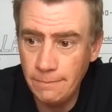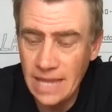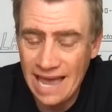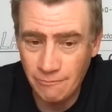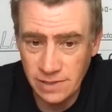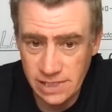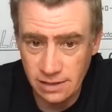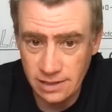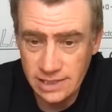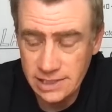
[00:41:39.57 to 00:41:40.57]

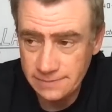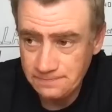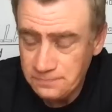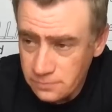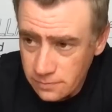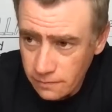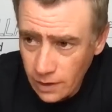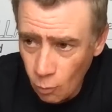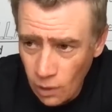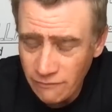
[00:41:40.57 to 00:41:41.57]
advertised.
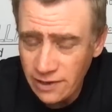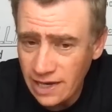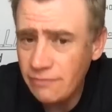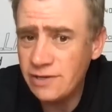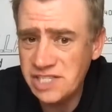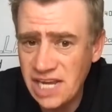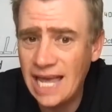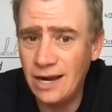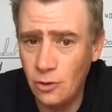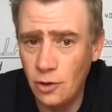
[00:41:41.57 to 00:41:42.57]
Whether they're for
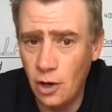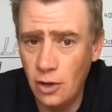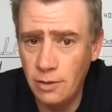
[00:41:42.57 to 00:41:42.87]
sale or not at